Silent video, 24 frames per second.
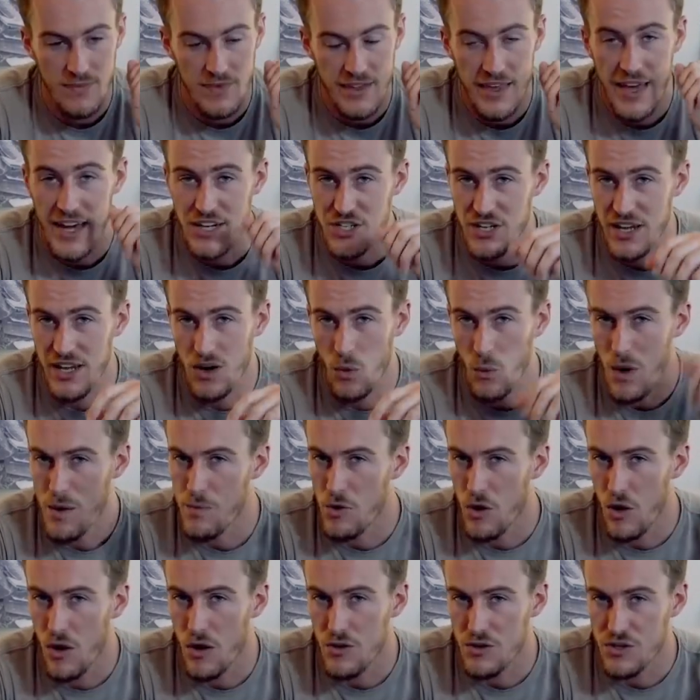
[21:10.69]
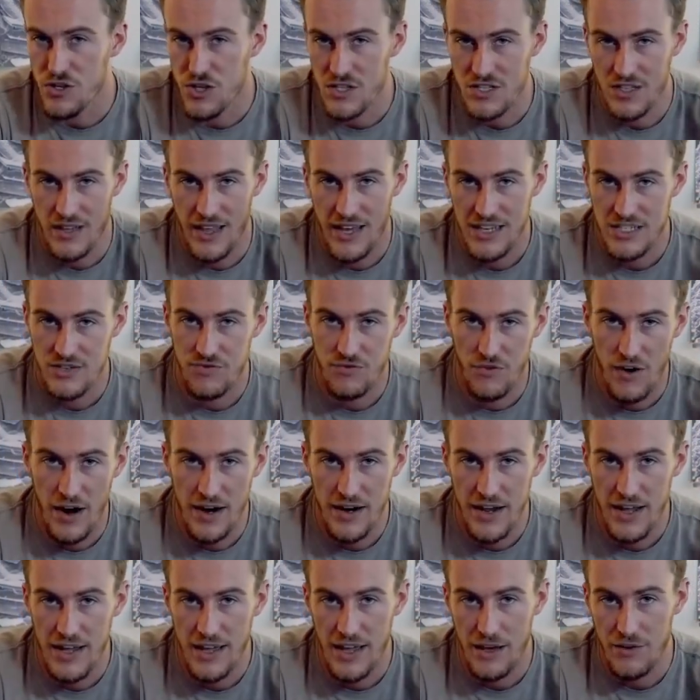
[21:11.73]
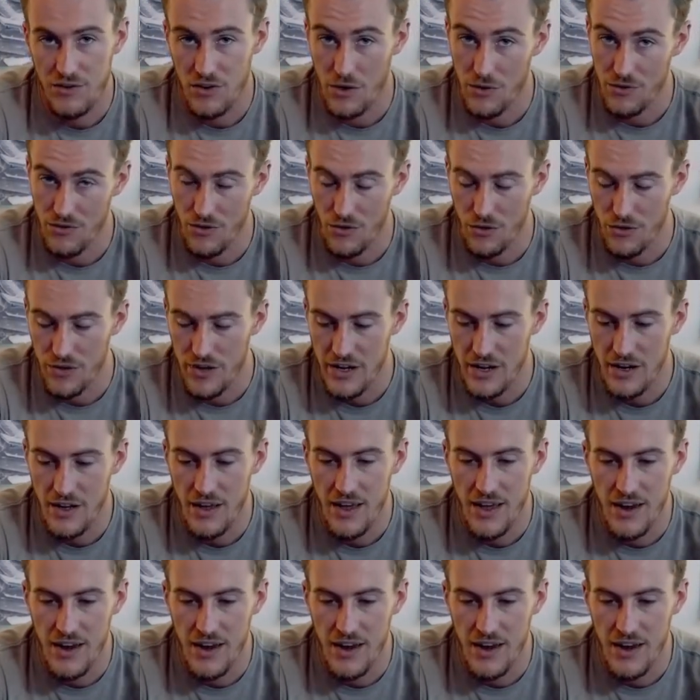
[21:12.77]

He actually had a webinar just last Friday as I was learning,